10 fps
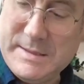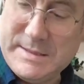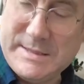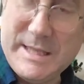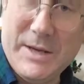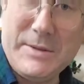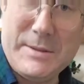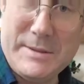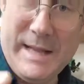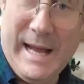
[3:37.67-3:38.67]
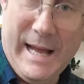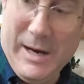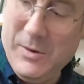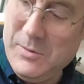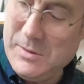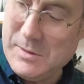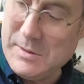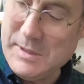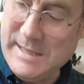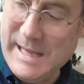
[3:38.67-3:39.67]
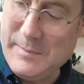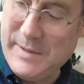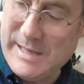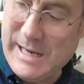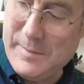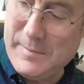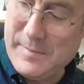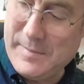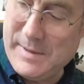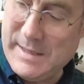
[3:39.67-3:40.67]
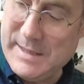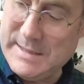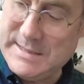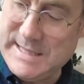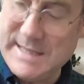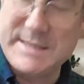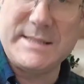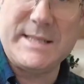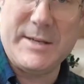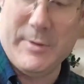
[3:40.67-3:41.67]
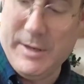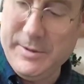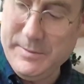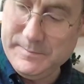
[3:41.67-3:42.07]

So now the neck pickup is set to zero,